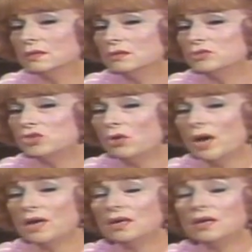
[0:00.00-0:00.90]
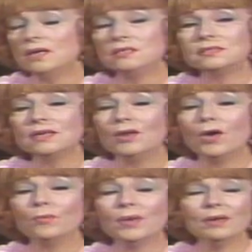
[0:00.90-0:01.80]
Joanna,
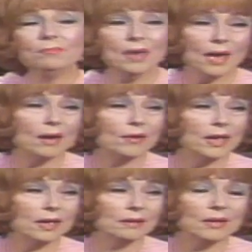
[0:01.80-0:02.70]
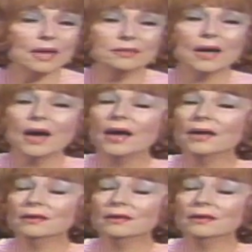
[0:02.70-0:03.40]
Salome, Mary, and I.